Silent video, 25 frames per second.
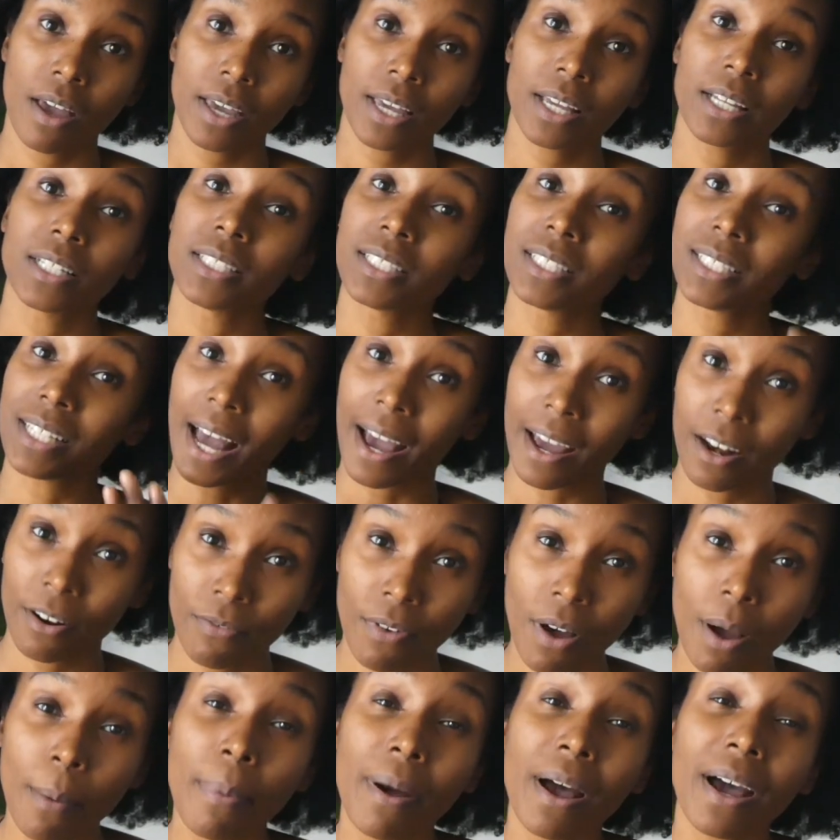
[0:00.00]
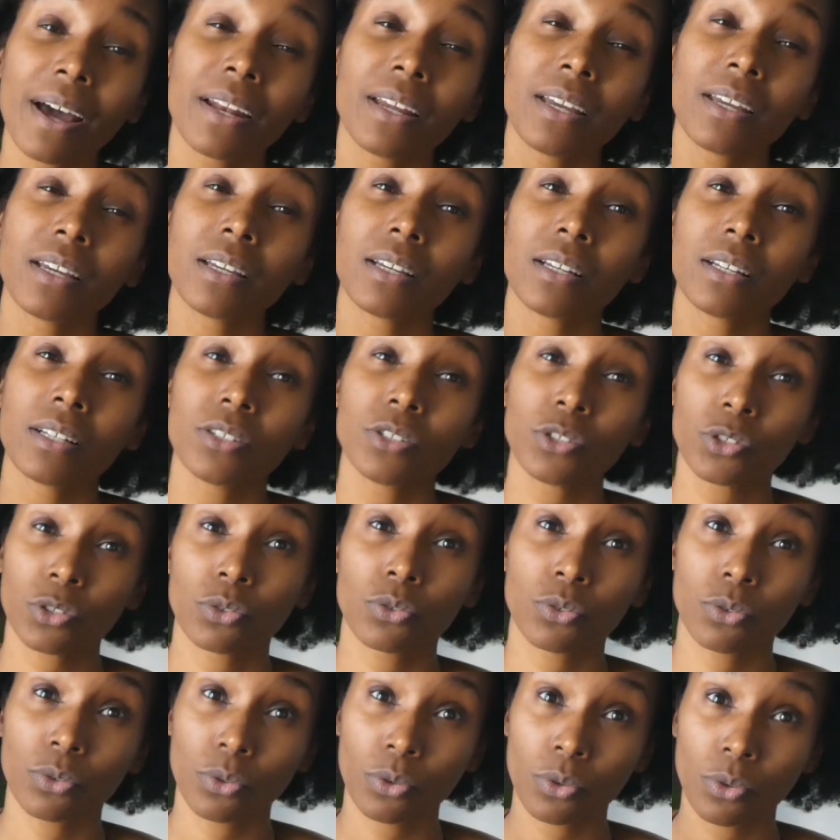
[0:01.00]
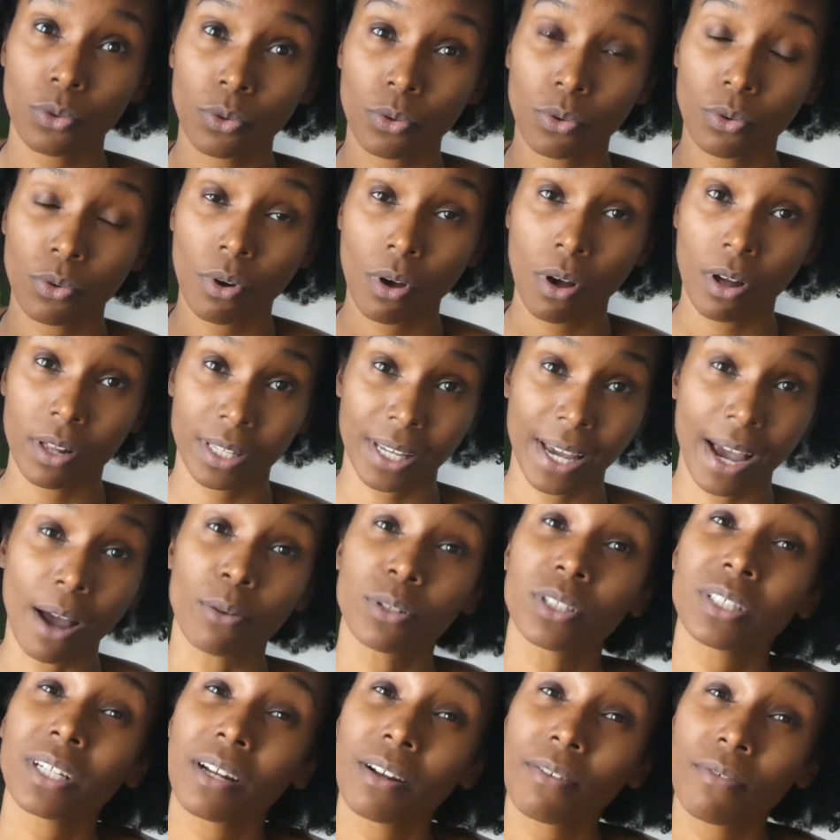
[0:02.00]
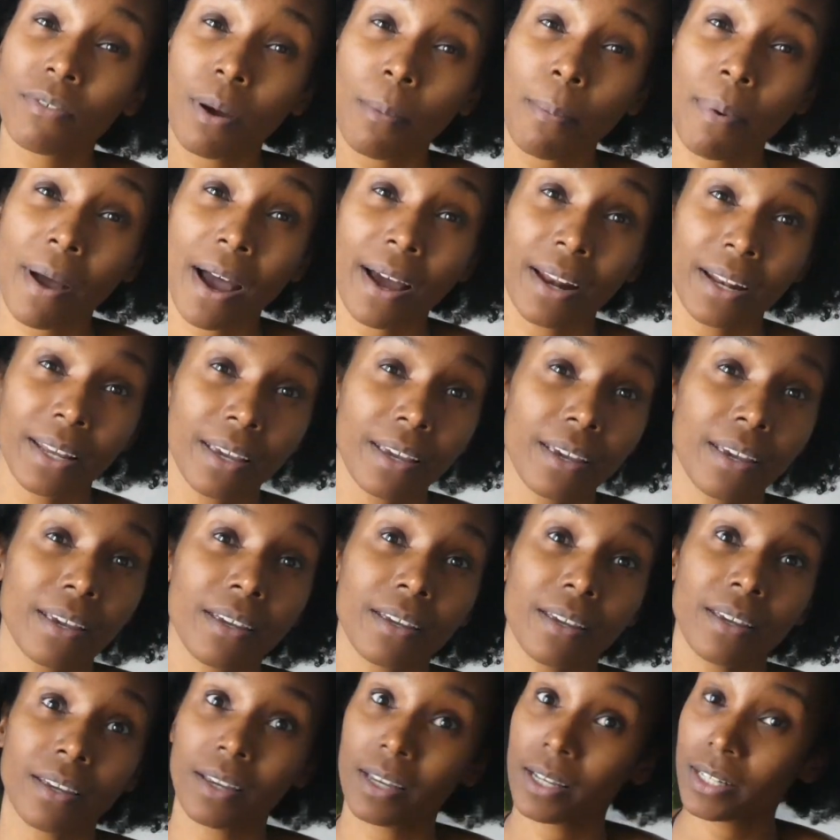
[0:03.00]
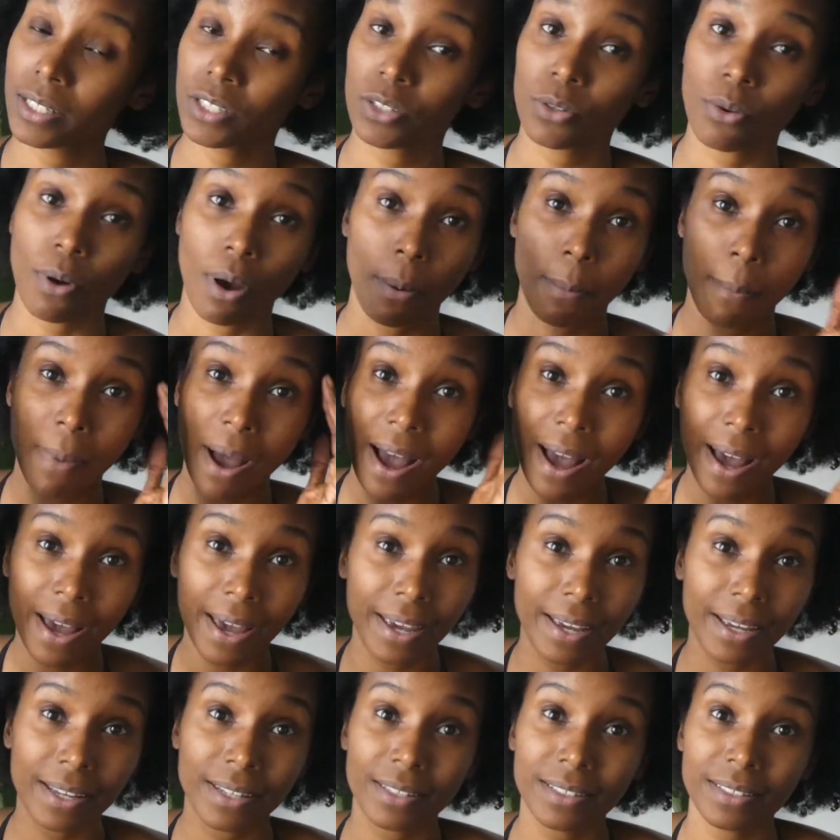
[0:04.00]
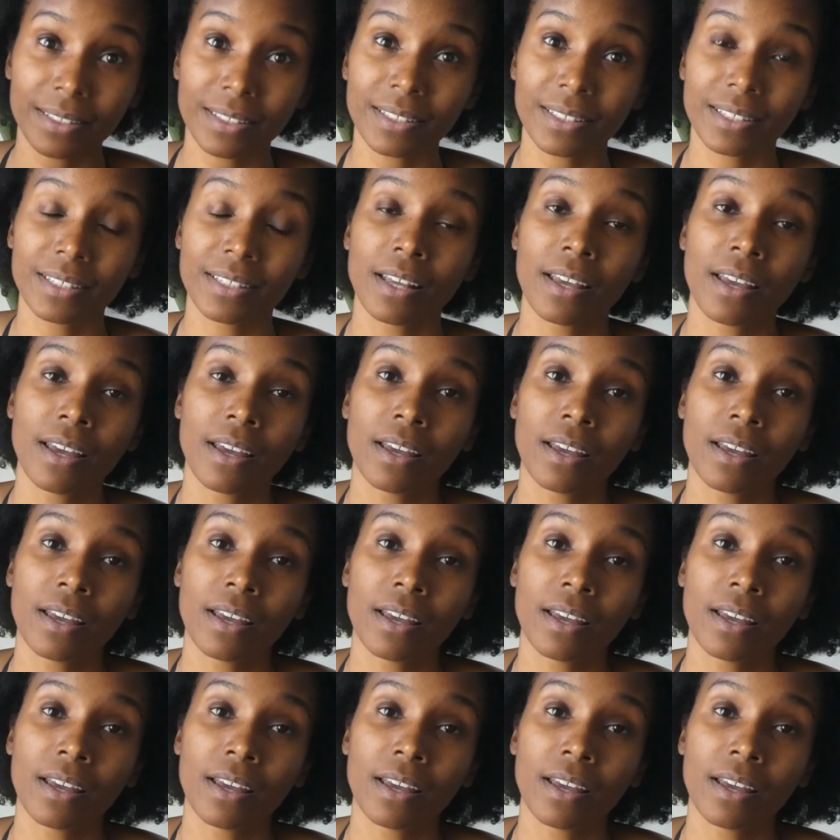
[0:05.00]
inside of our body to on the outside of our body, into our minds,